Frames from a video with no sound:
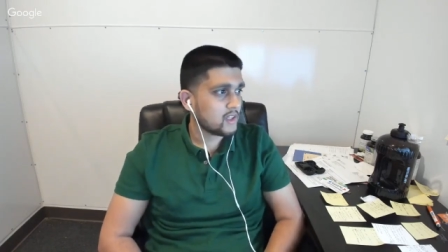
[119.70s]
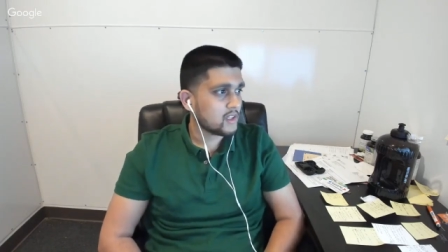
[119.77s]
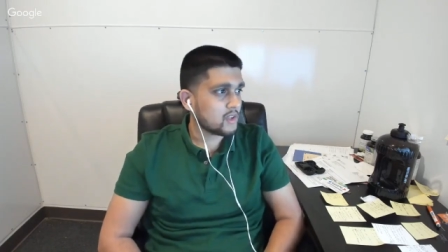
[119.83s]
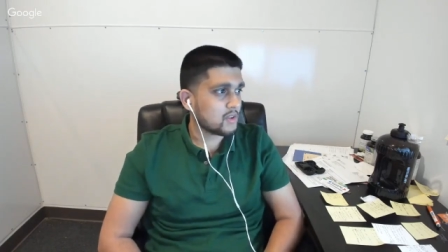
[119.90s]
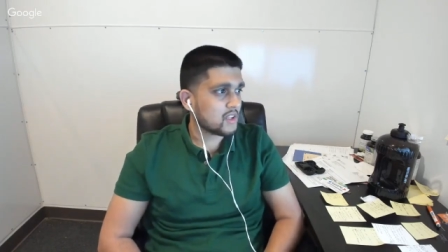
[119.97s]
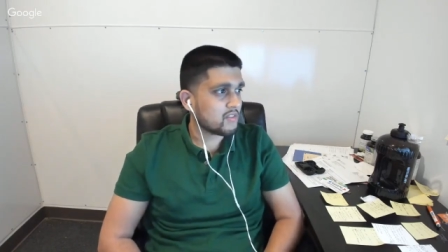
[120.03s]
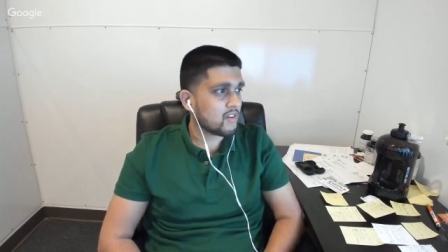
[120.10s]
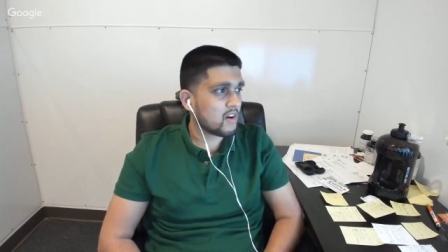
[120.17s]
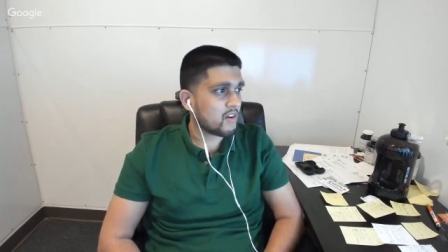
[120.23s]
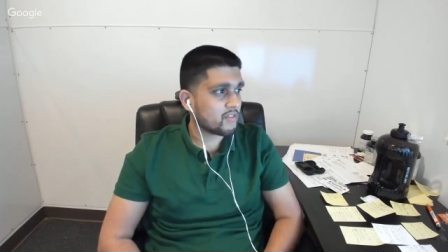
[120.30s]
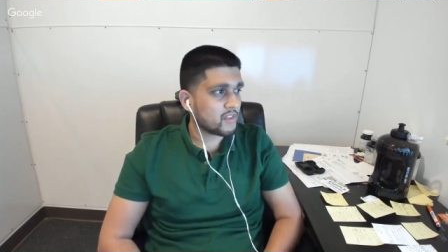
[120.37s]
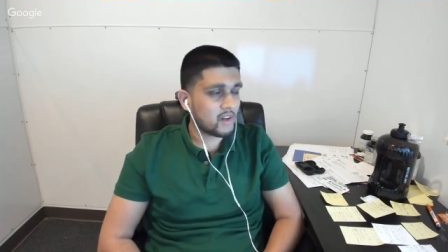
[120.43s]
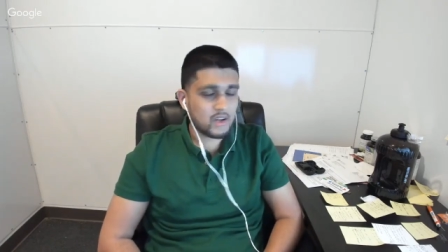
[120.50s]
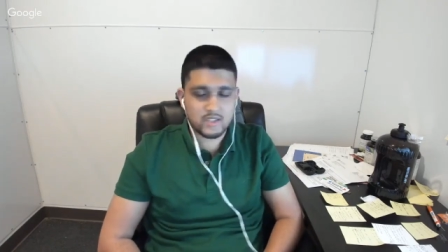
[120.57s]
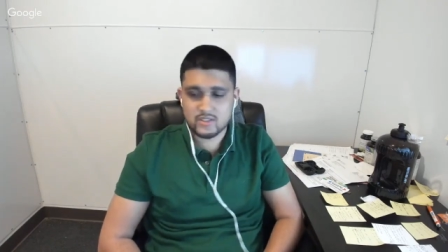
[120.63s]
you live off
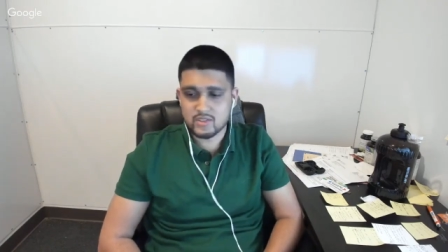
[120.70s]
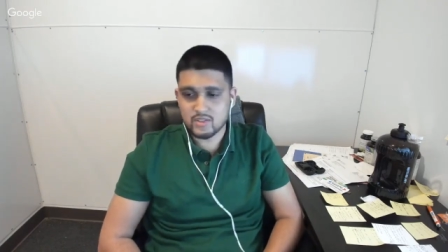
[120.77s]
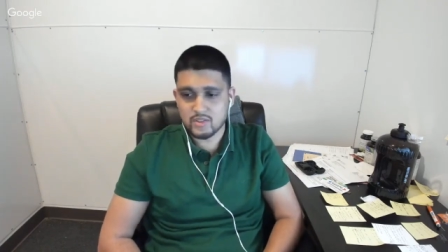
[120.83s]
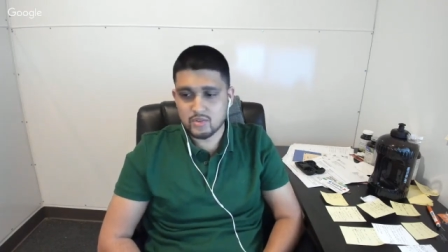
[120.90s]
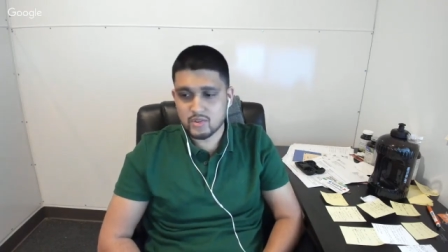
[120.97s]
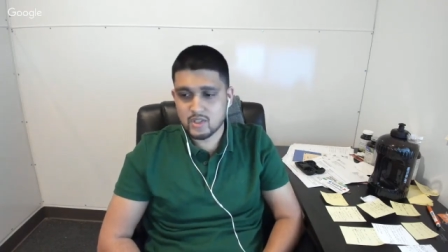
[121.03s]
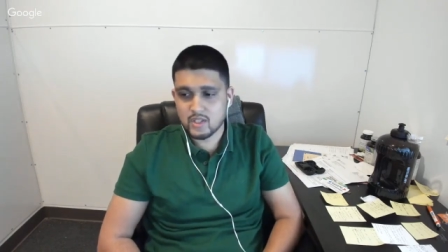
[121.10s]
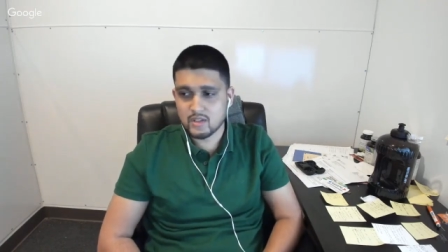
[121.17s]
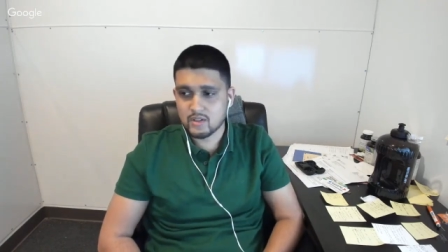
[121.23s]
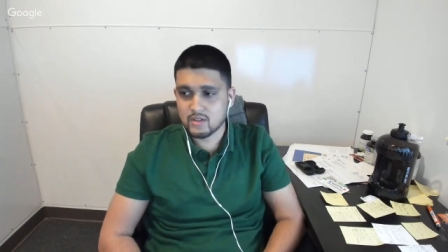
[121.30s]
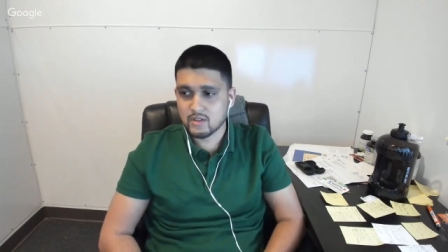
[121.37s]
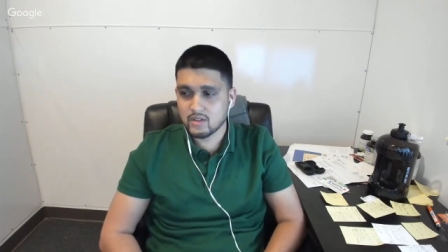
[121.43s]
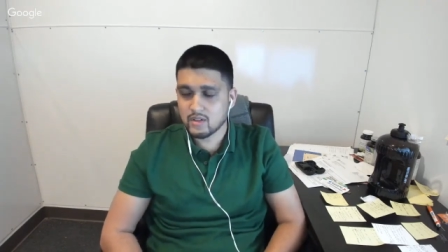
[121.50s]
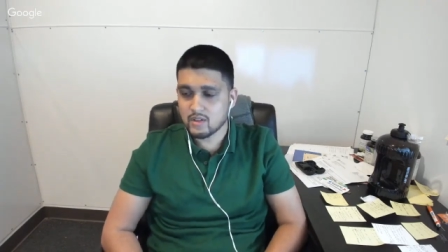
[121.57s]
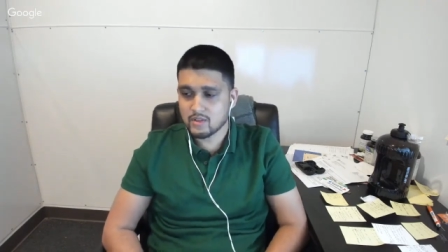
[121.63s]
the hustle. You
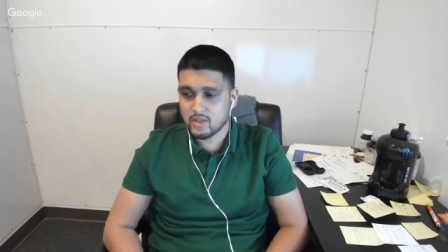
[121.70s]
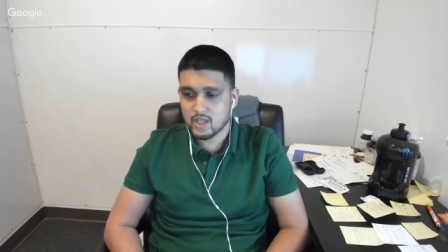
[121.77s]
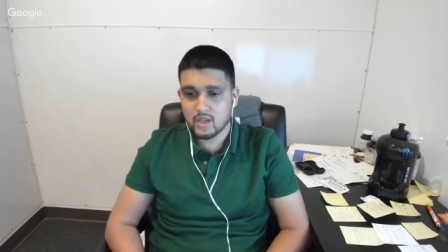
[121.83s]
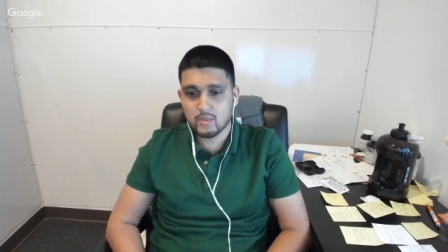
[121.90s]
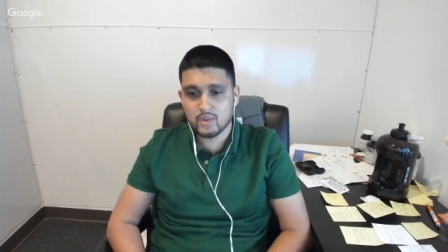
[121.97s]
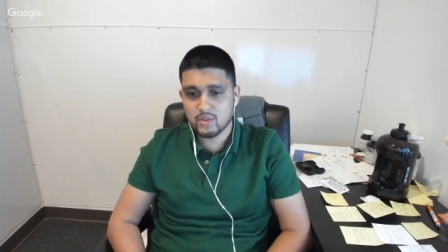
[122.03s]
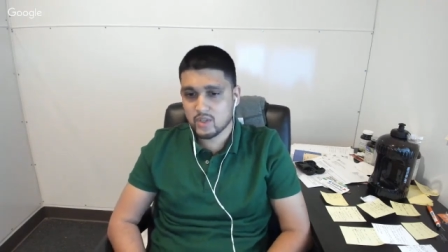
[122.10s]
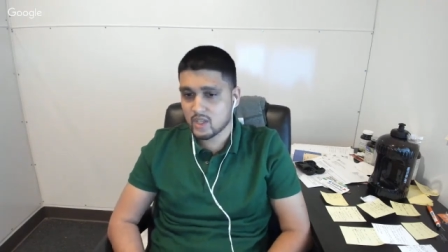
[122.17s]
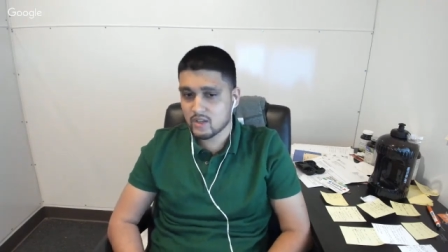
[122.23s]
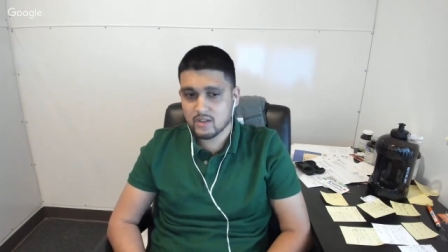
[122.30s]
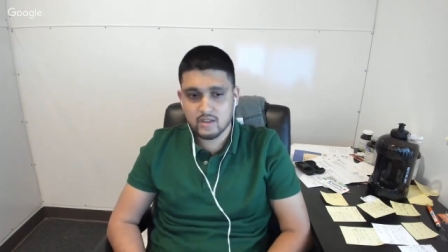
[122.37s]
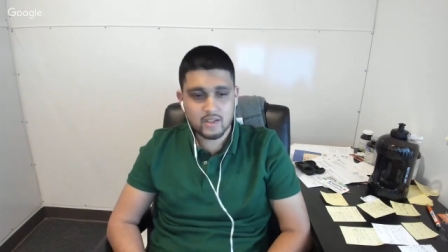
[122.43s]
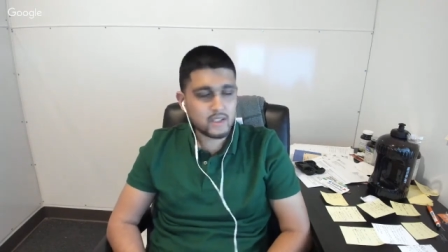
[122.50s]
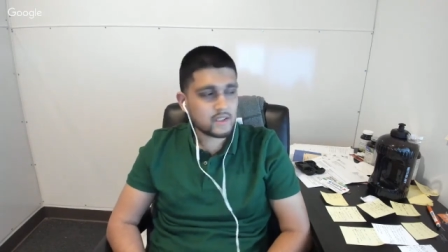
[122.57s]
kill, you know, you eat what you kill,